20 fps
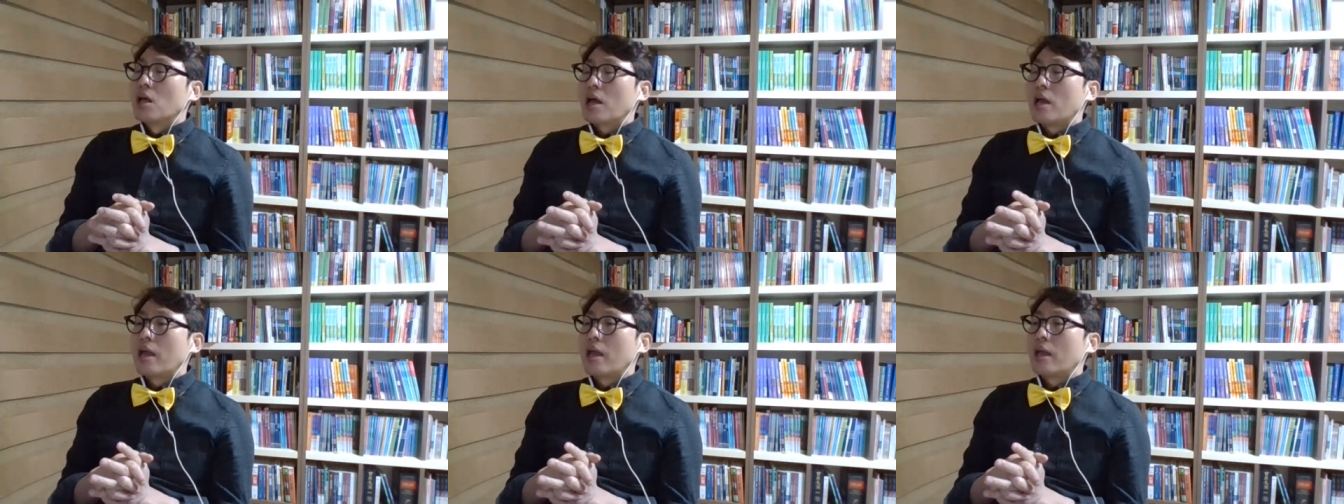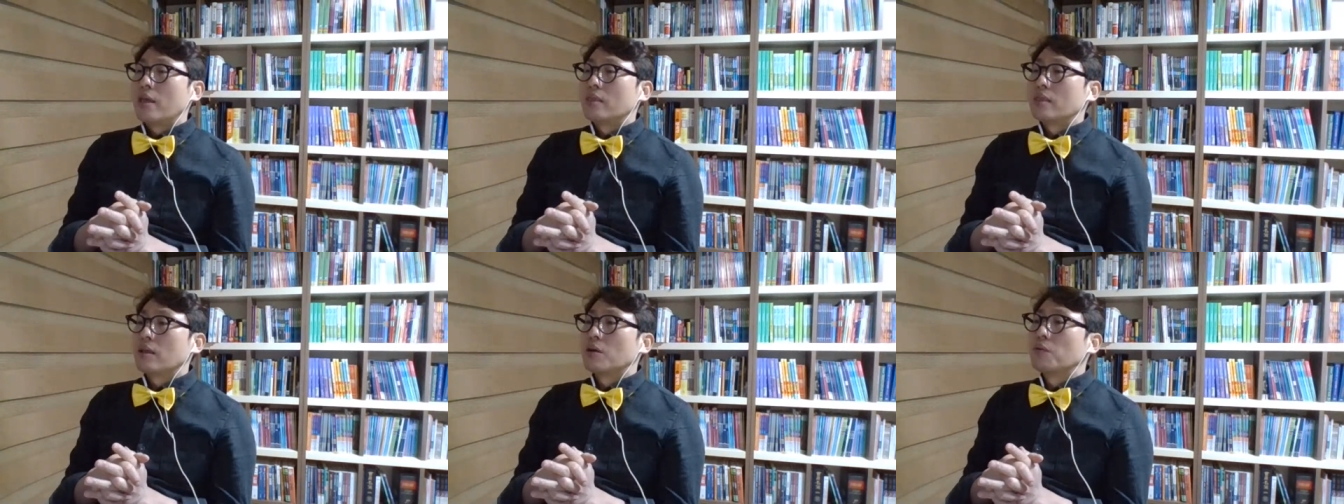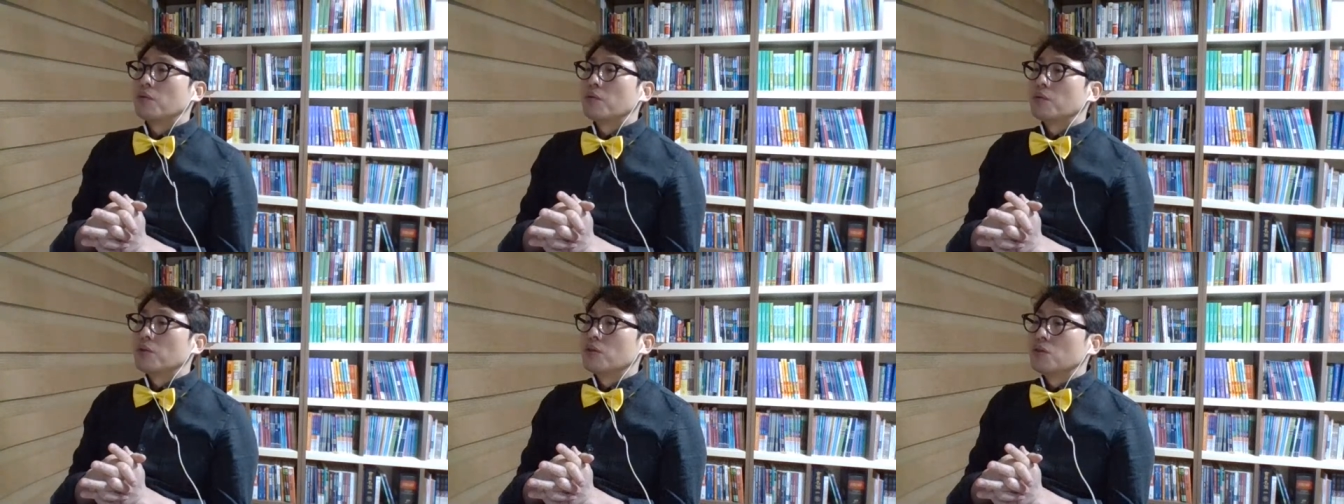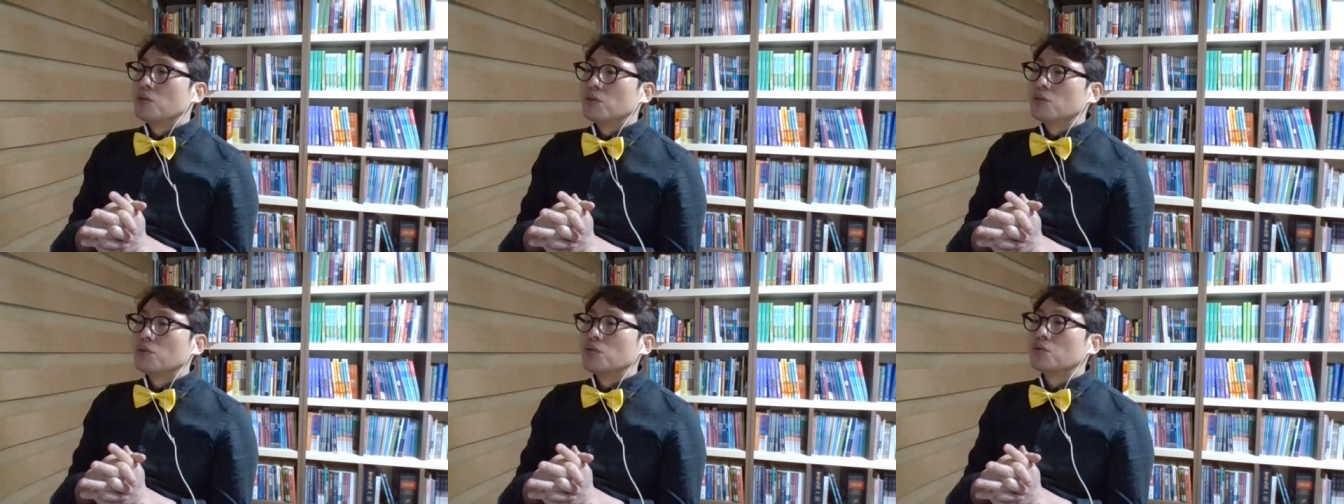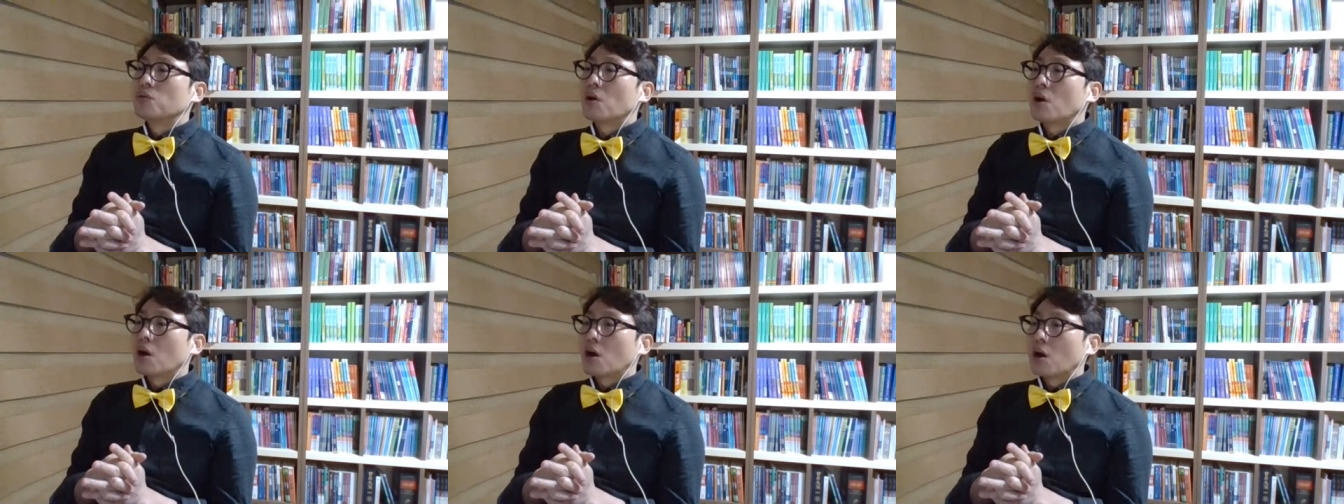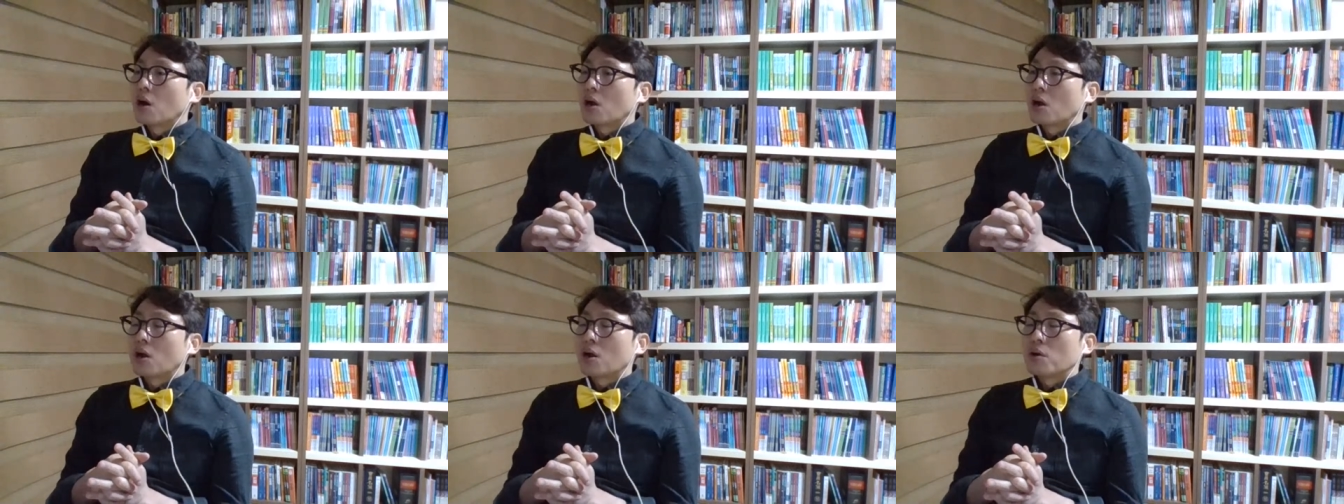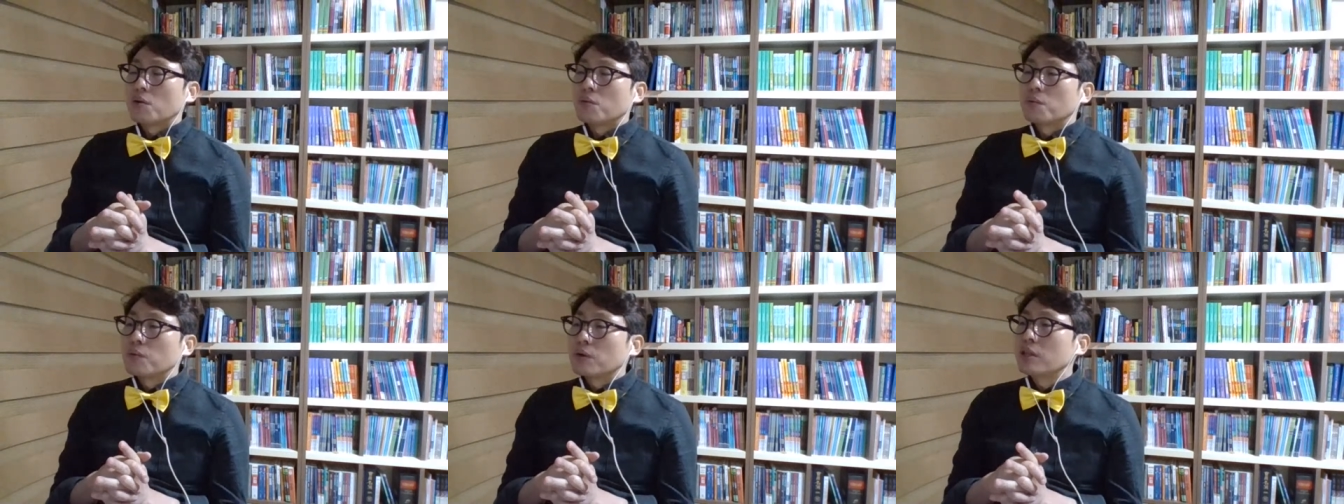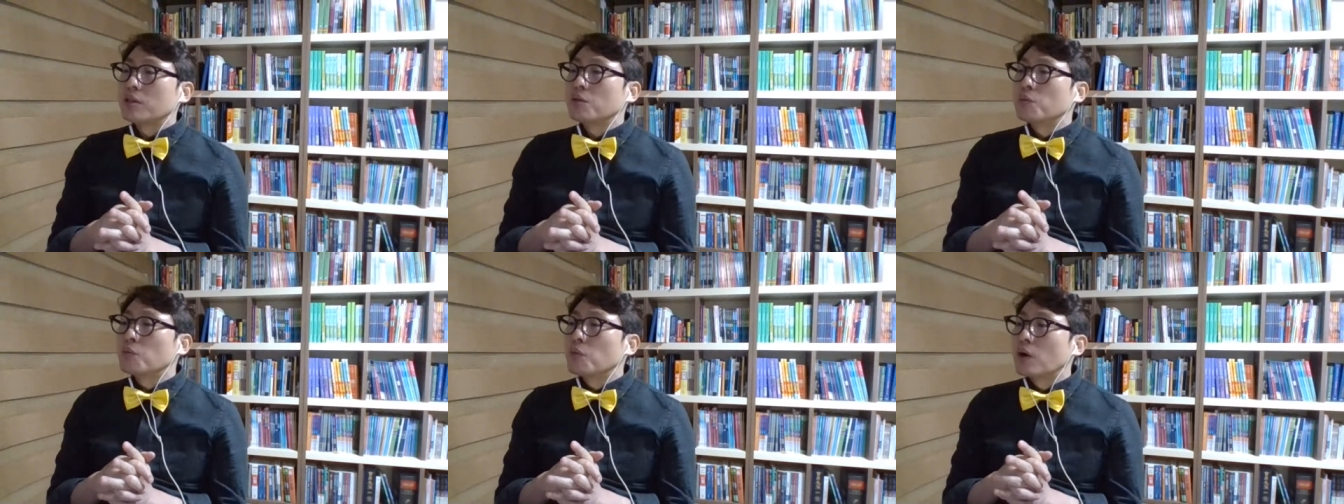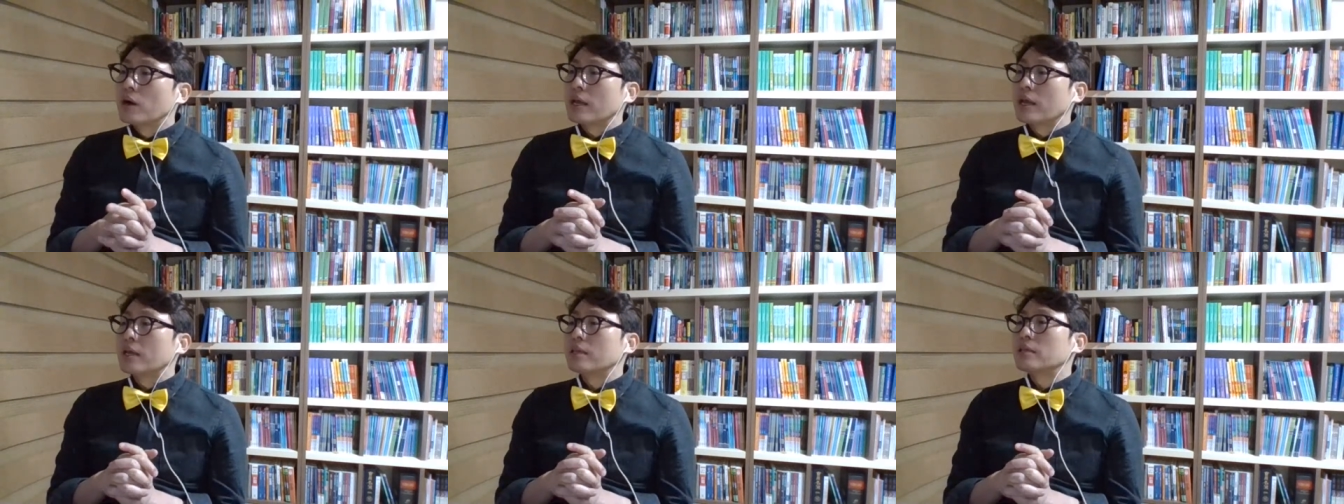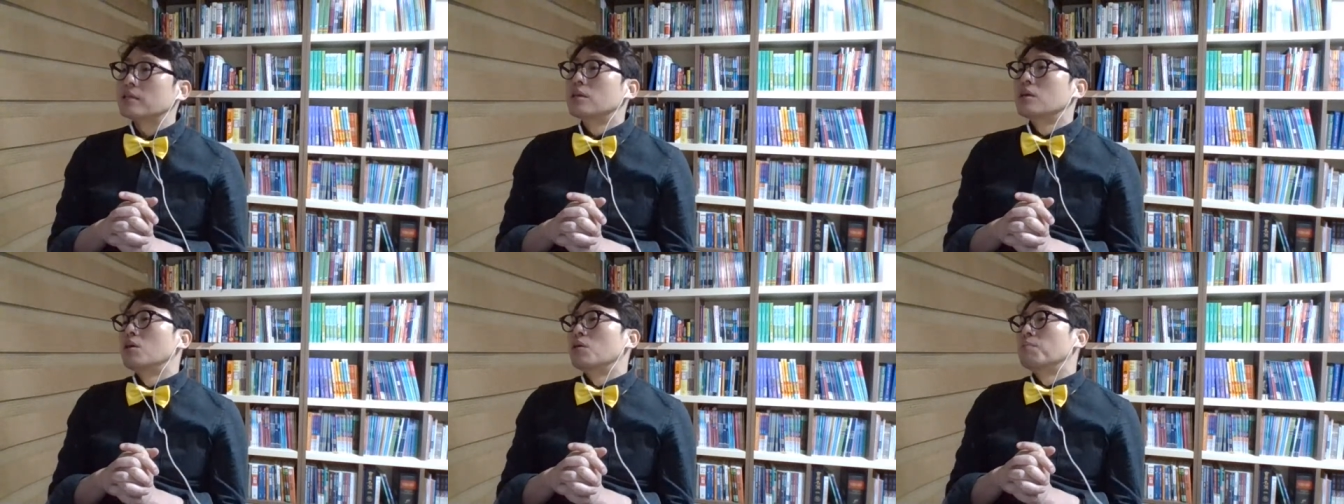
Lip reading: and you are really wanted.